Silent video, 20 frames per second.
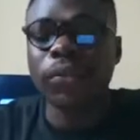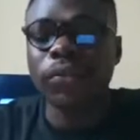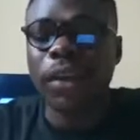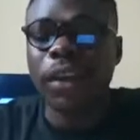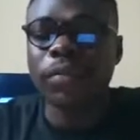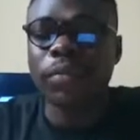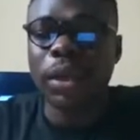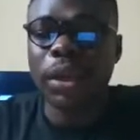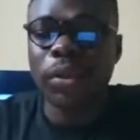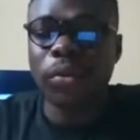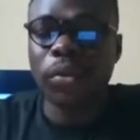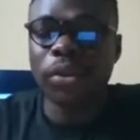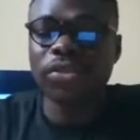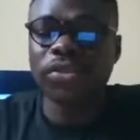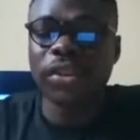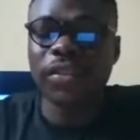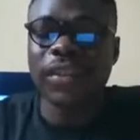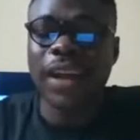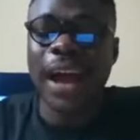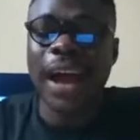to as many
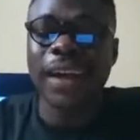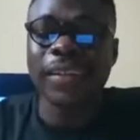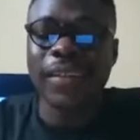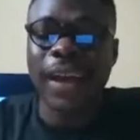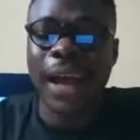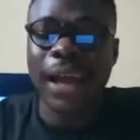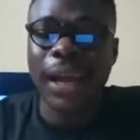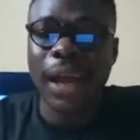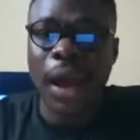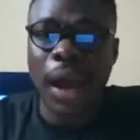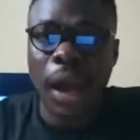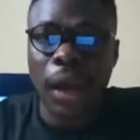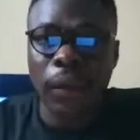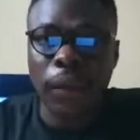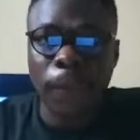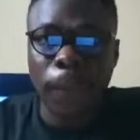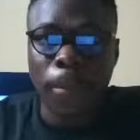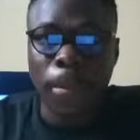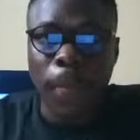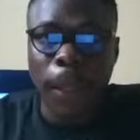questions as I can.